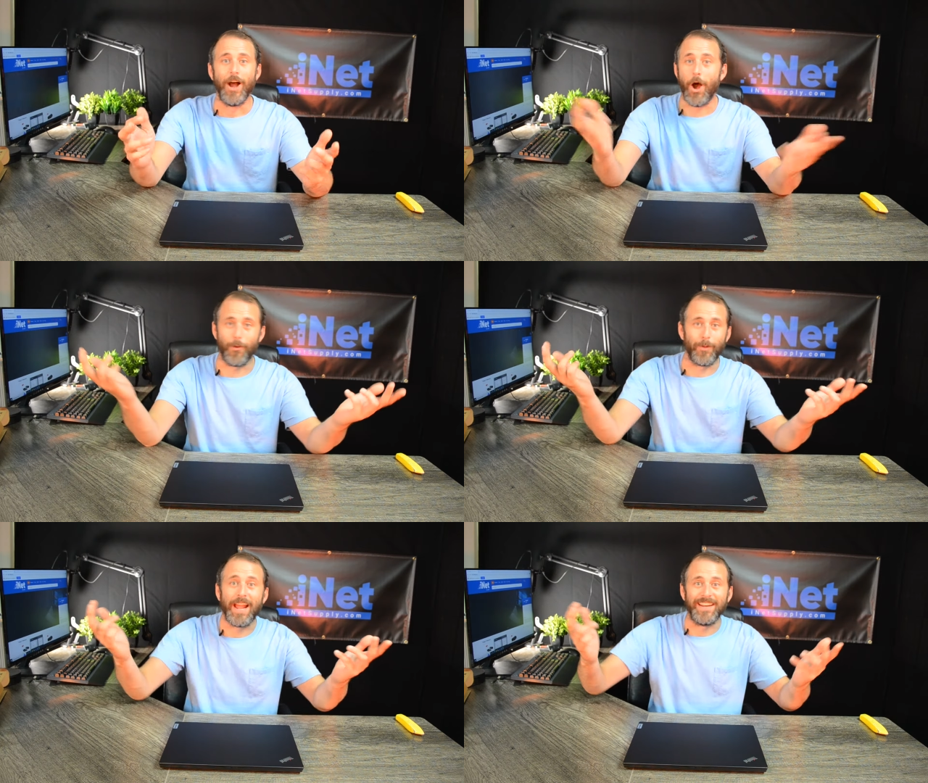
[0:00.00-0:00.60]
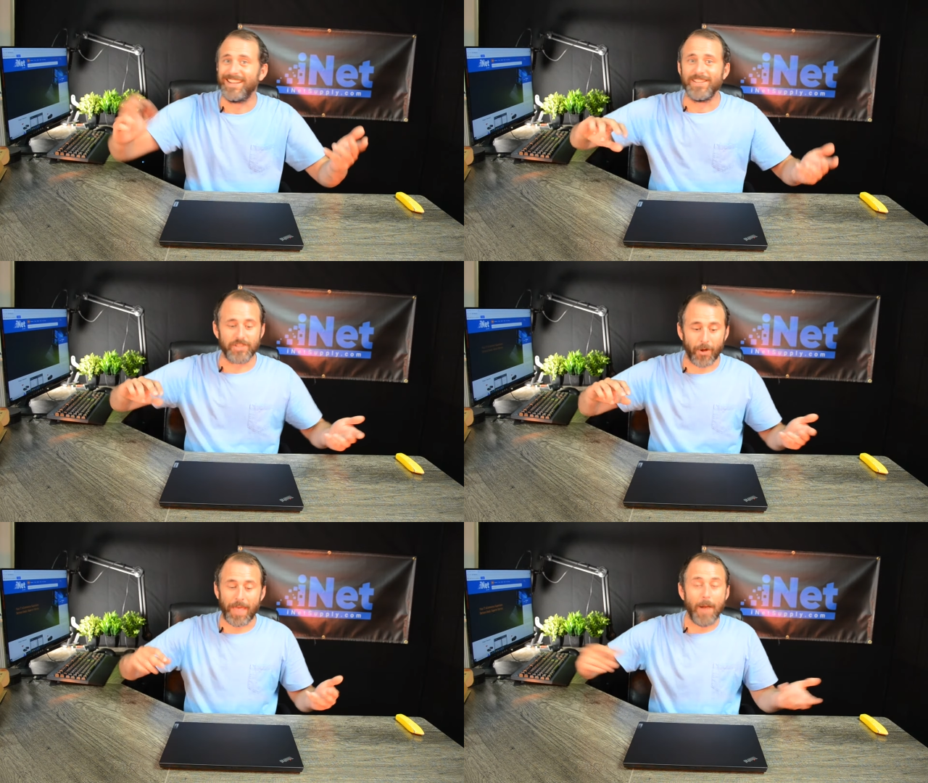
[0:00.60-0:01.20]
All right,
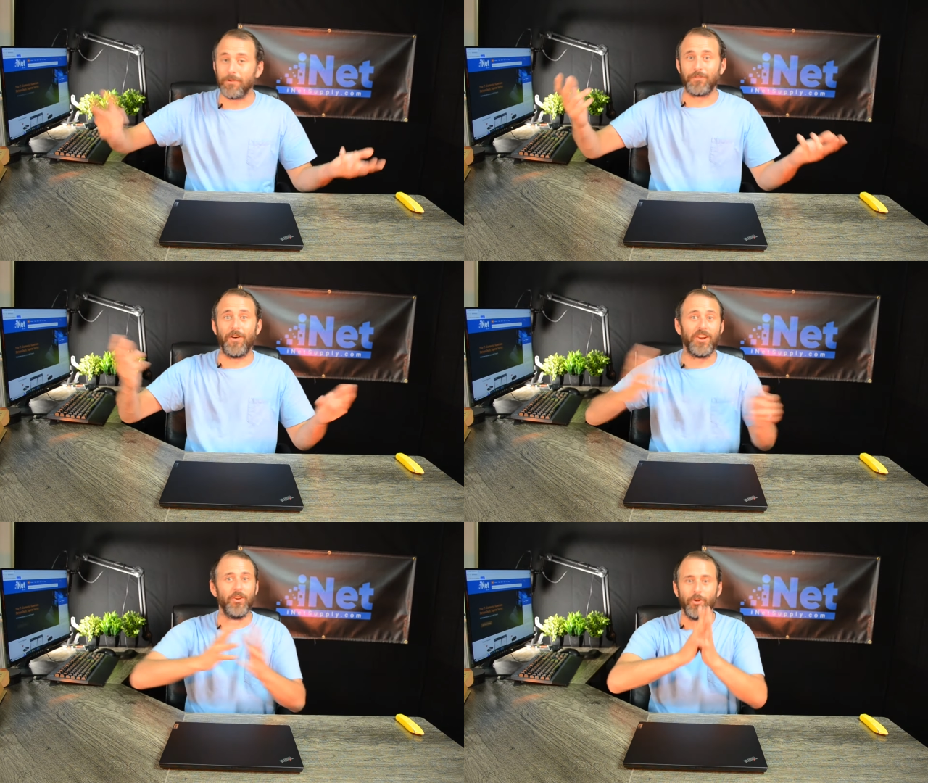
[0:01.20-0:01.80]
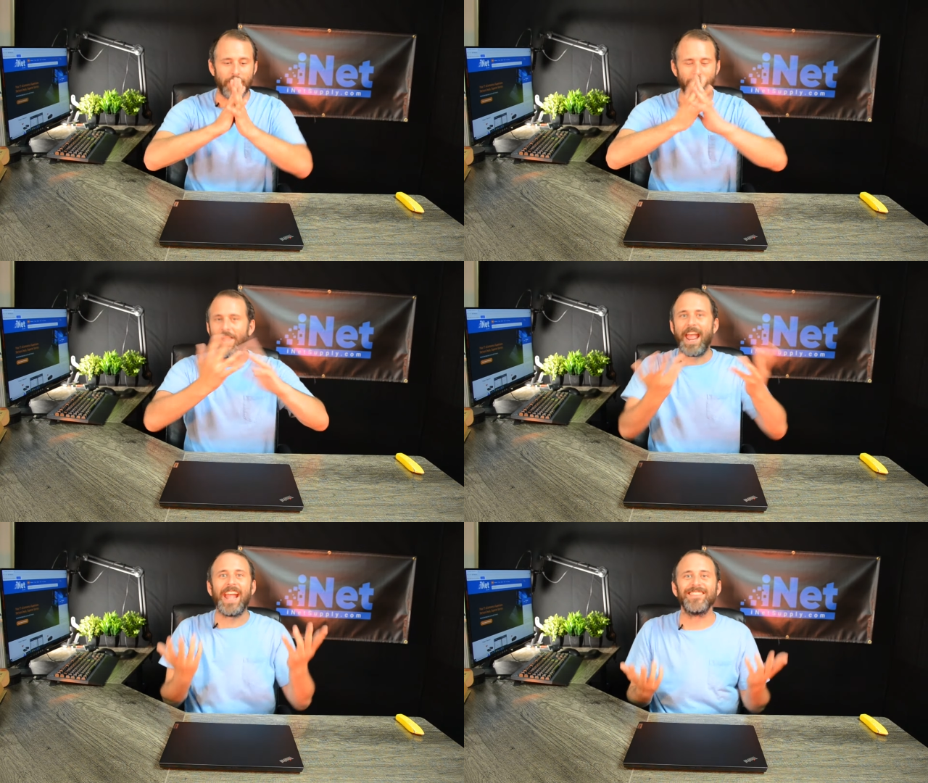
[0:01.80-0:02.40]
so that was fun. Got our
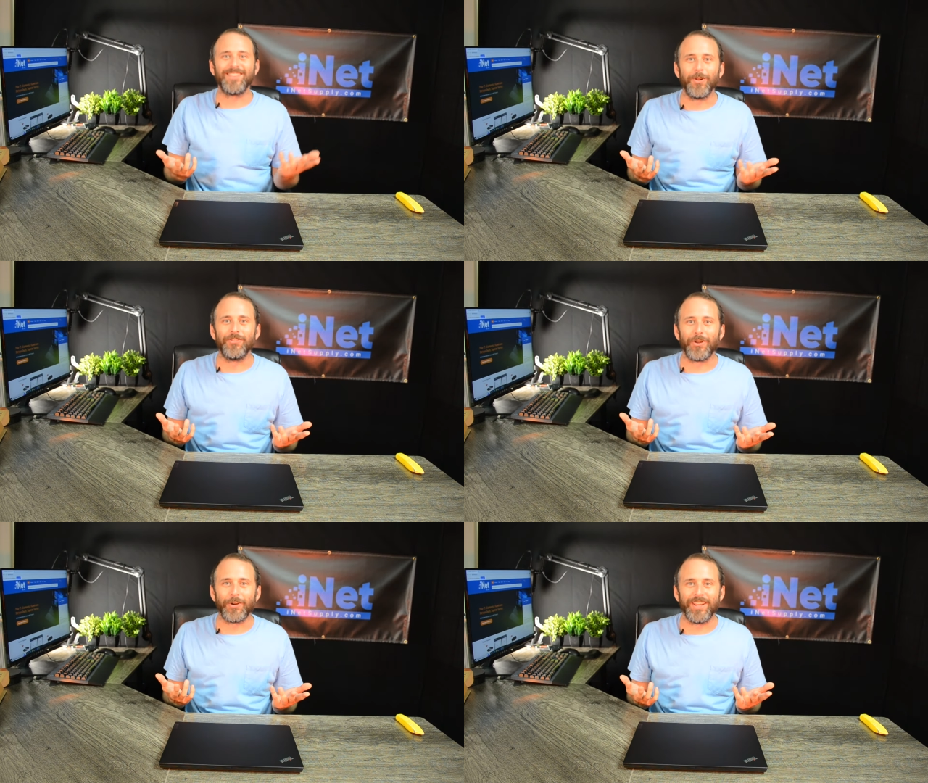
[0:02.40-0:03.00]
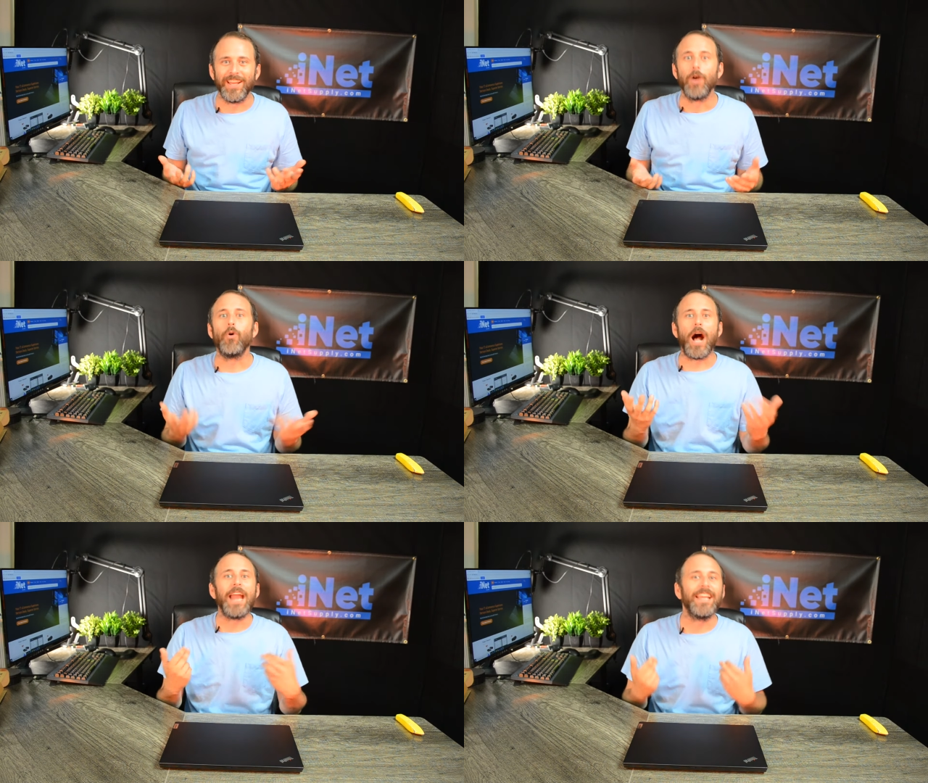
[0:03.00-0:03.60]
hands a little dirty.
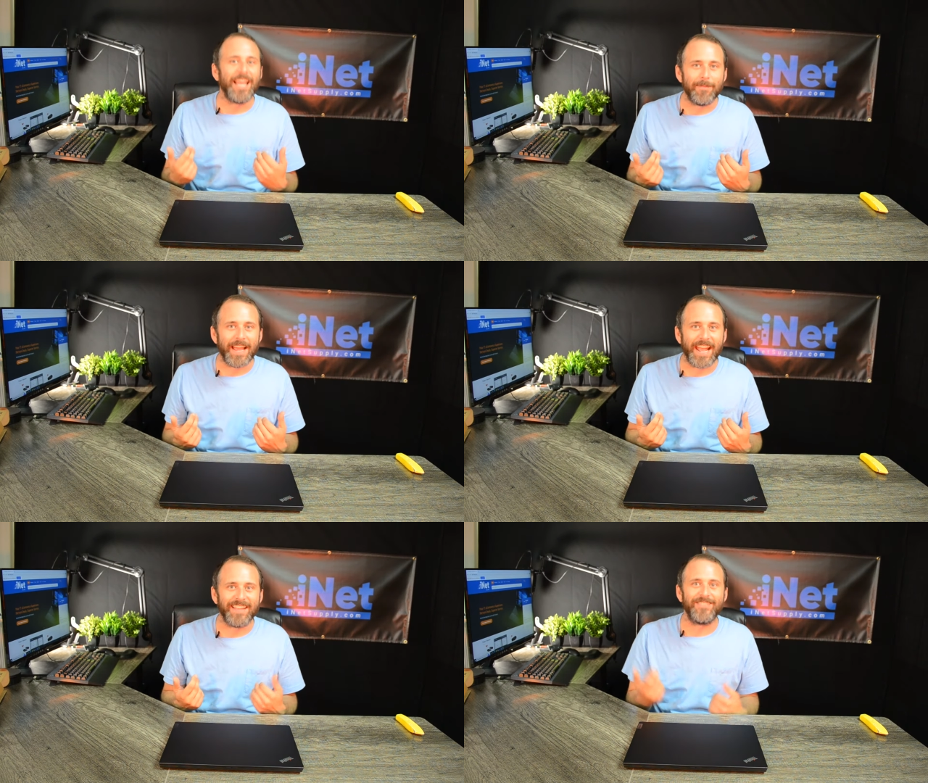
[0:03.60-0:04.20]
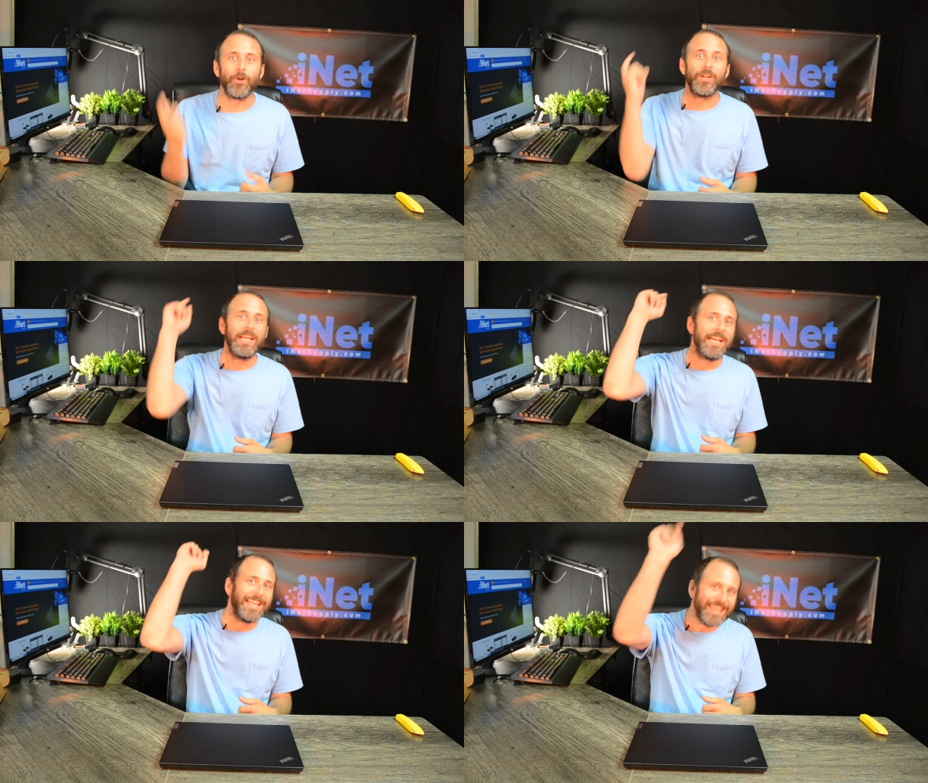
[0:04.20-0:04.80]
Well, I didn't get my hands dirty.